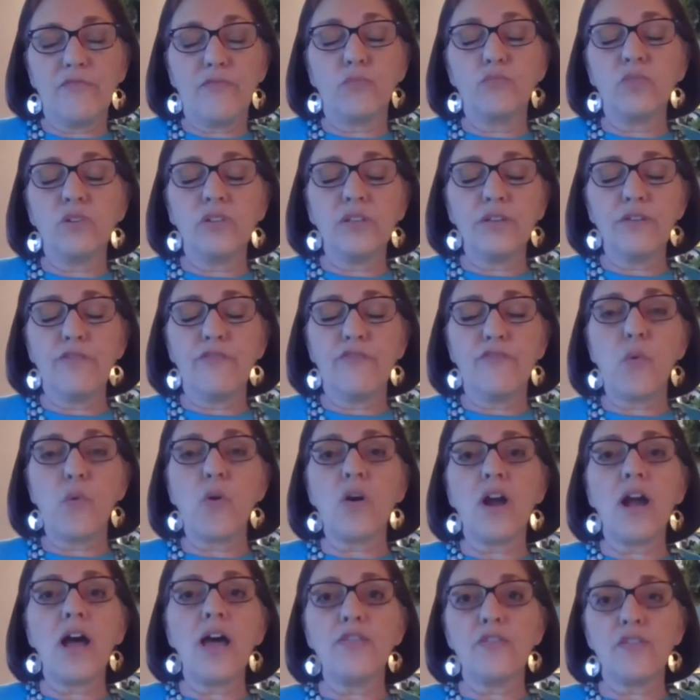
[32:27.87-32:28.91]
really
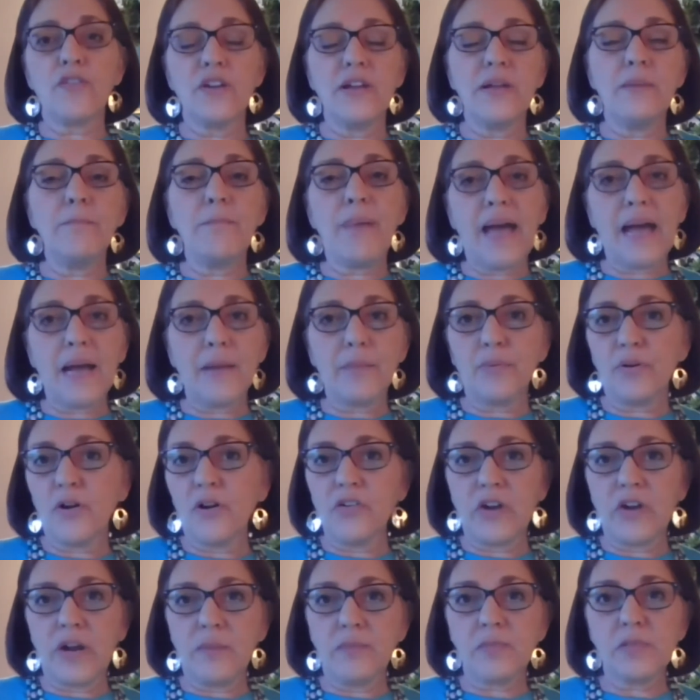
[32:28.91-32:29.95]
4 other impact
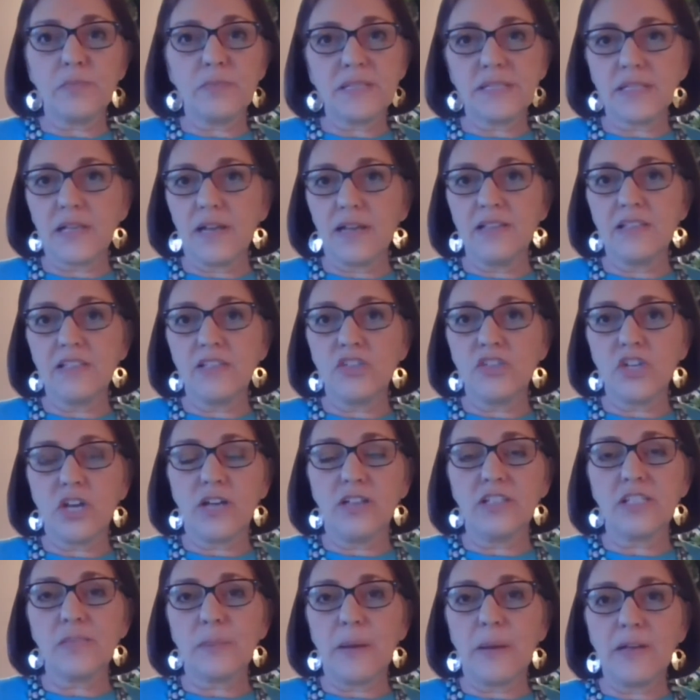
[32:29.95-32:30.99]
programs besides the
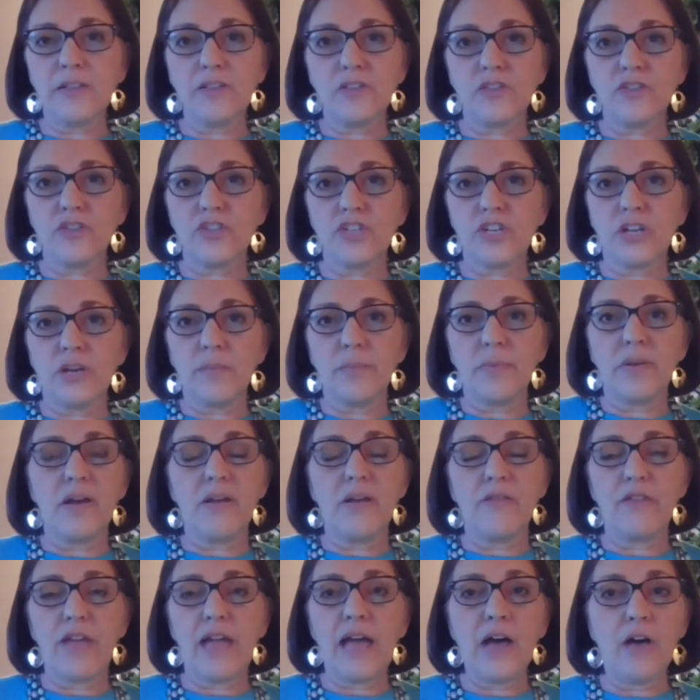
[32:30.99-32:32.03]
child sponsorship
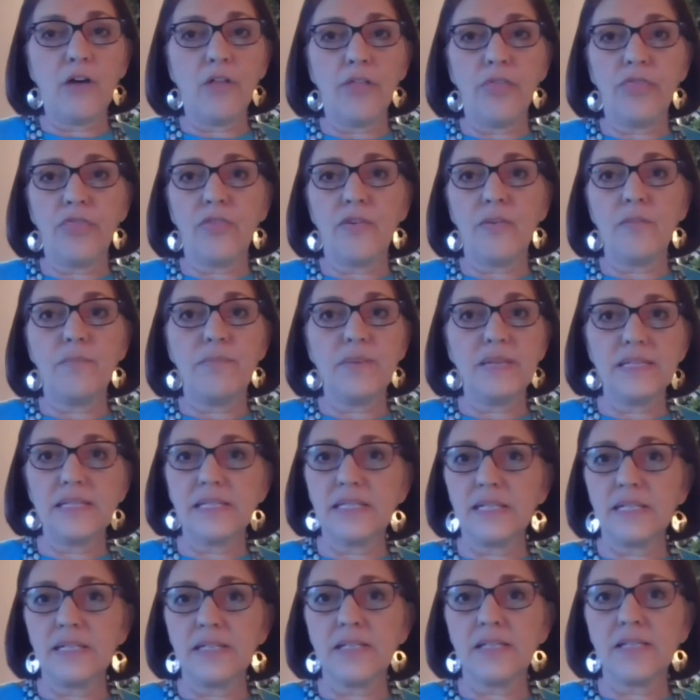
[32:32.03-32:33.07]
of health,
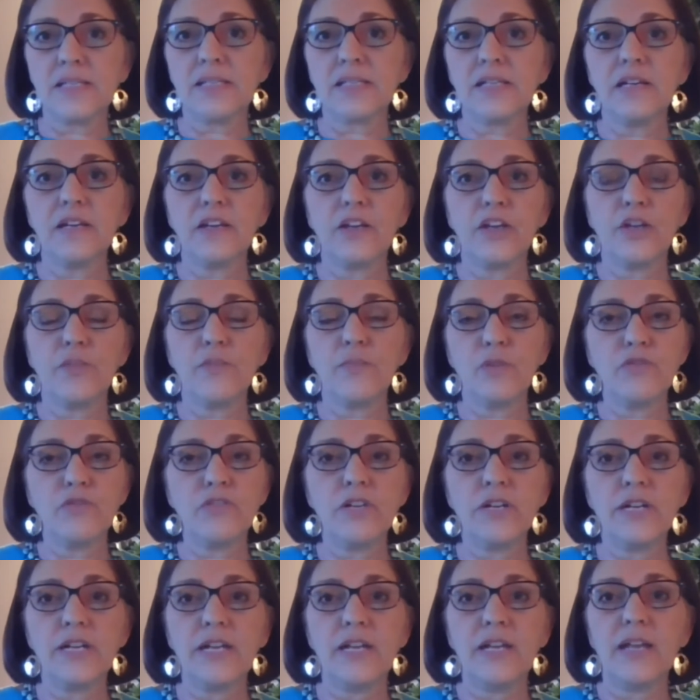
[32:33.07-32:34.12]
business,
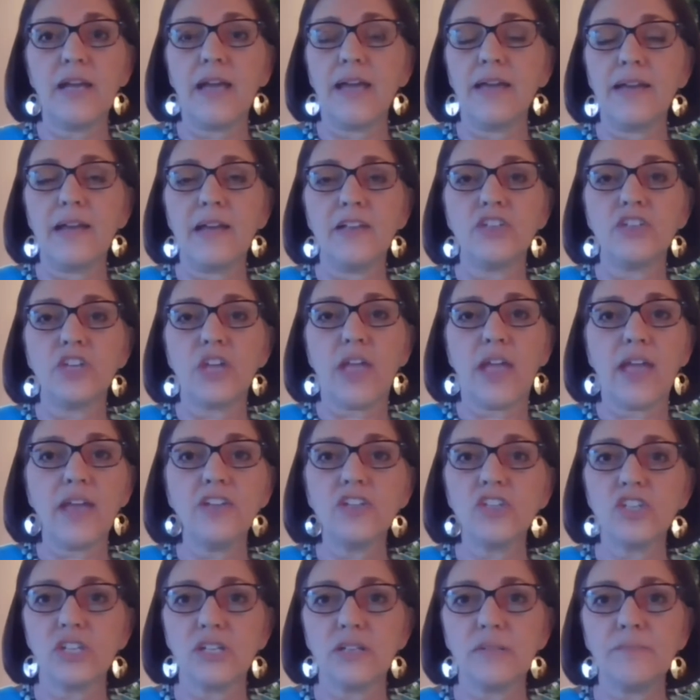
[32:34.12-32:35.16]
community, and
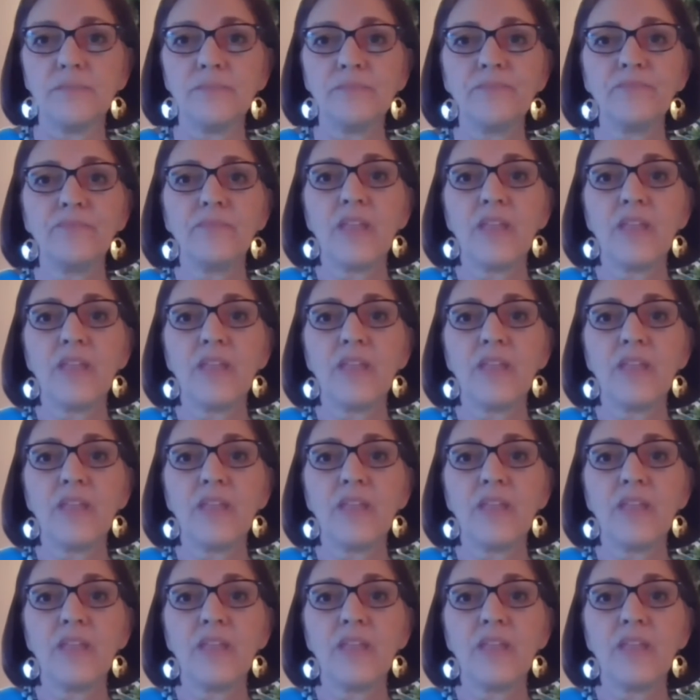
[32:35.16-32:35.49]
education,